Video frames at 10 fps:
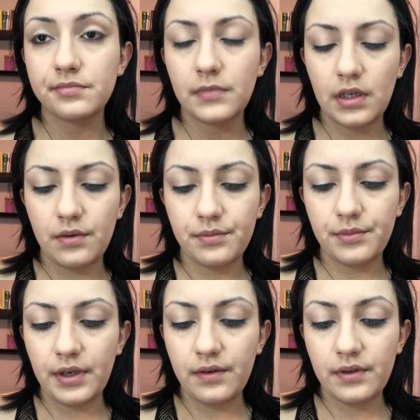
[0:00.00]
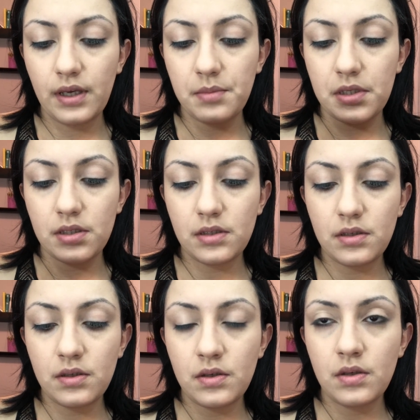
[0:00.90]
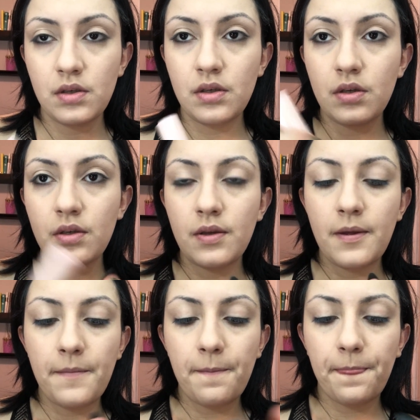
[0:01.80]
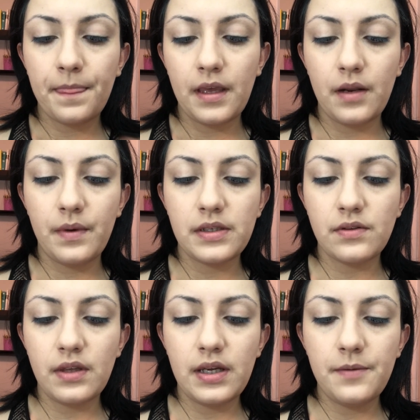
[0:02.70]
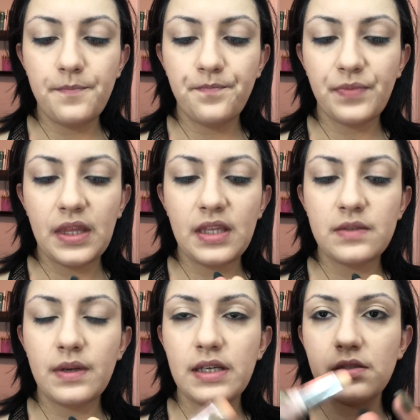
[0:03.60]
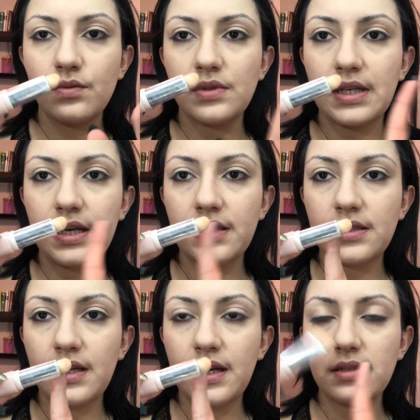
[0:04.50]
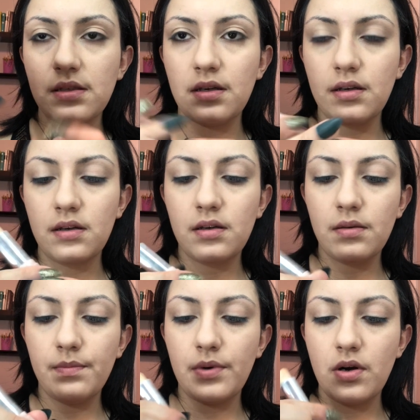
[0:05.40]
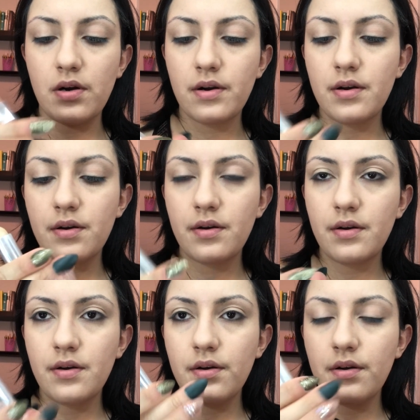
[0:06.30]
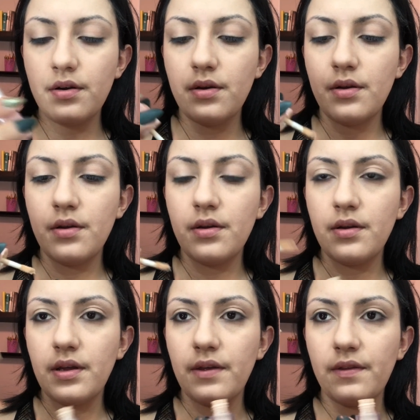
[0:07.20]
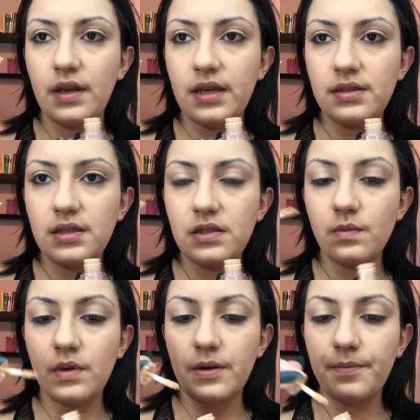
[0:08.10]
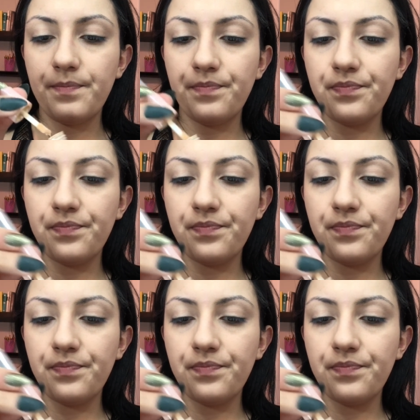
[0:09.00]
No, whatever that means. Anyway, so then, and this one has 2 sides. It has a bar, and then it has this one.